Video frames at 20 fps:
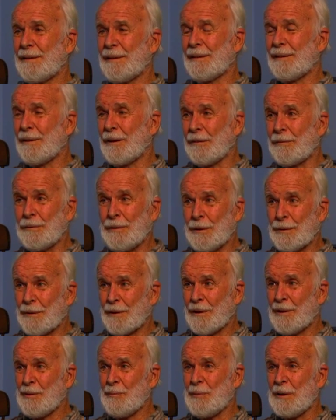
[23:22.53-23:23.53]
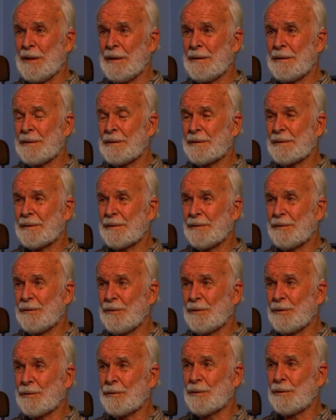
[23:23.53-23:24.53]
Love your enemies.
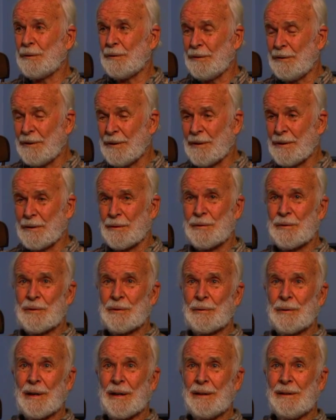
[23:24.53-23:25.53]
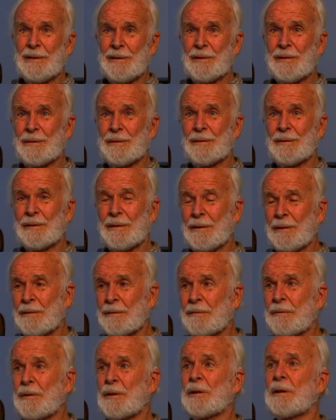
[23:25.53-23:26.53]
Do good to those who hate you. You know,
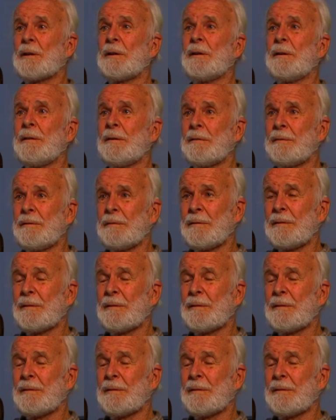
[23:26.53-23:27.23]
forgive